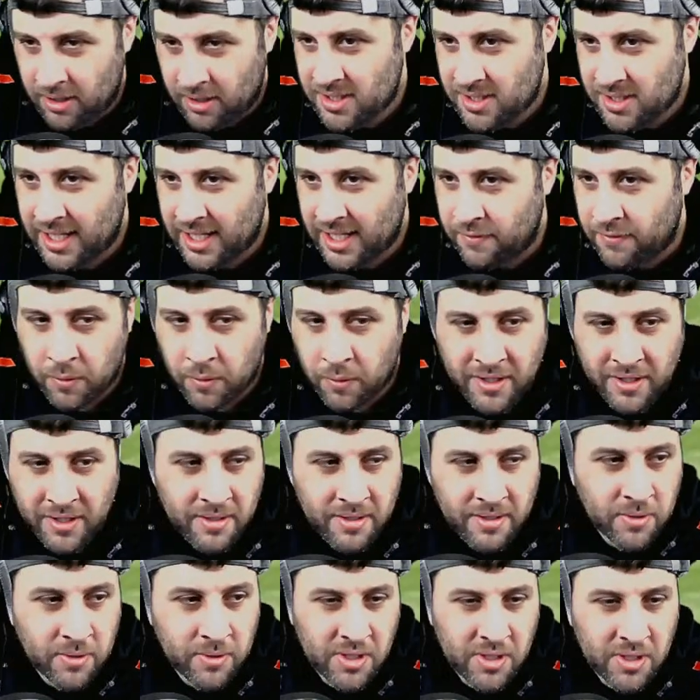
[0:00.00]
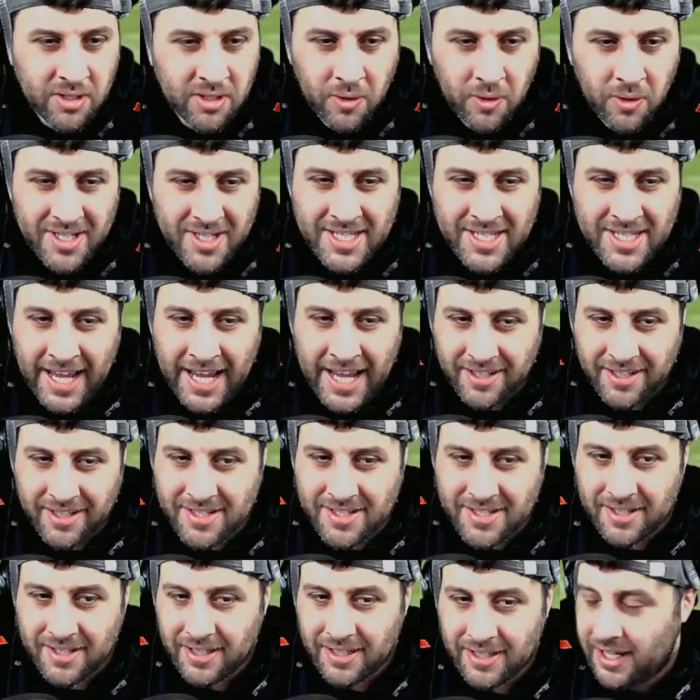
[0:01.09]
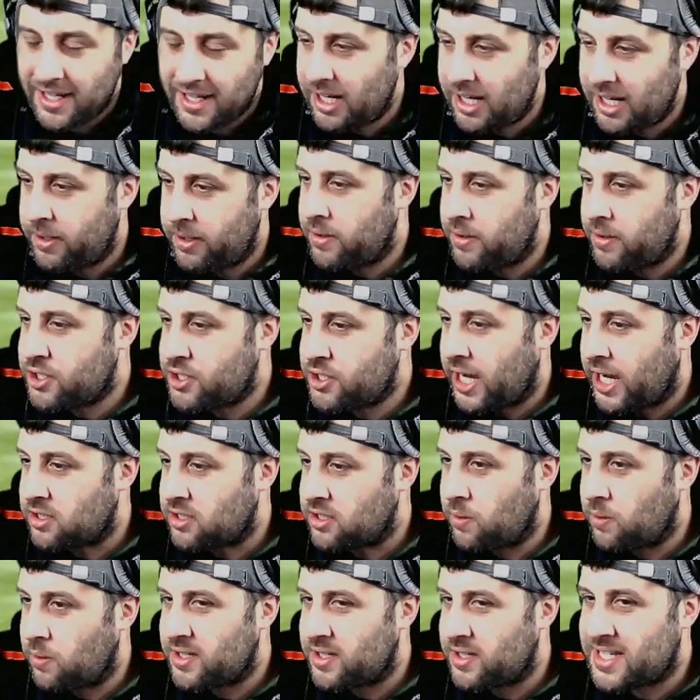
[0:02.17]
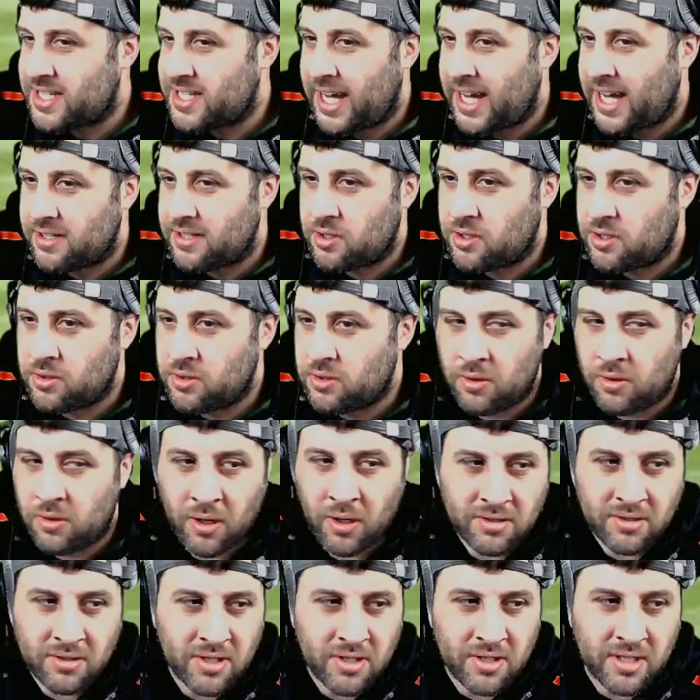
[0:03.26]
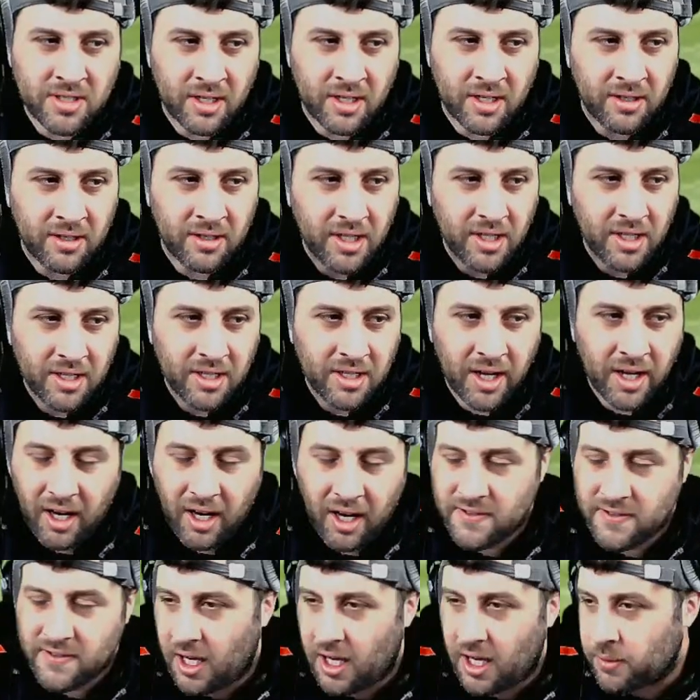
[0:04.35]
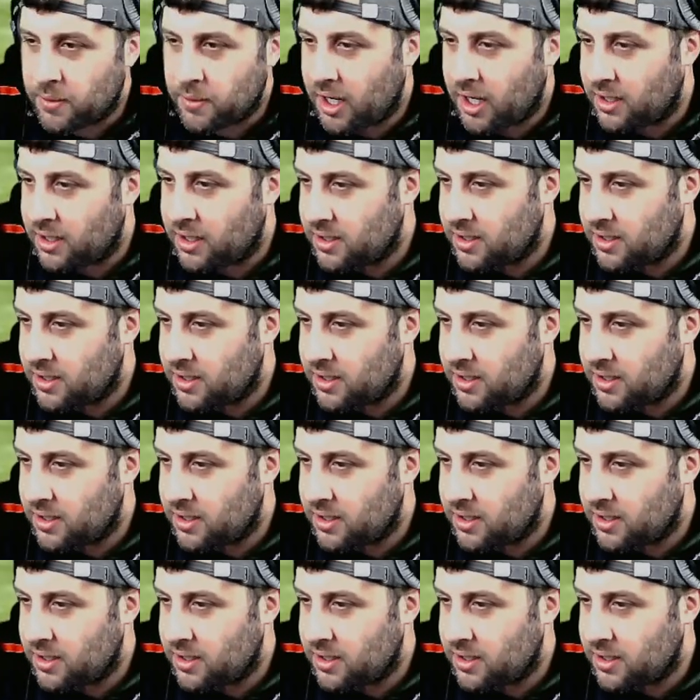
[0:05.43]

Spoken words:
leave you with some music. Do you want the stats? Let me know in the chat. Do you want the stats or do you want just the halftime card?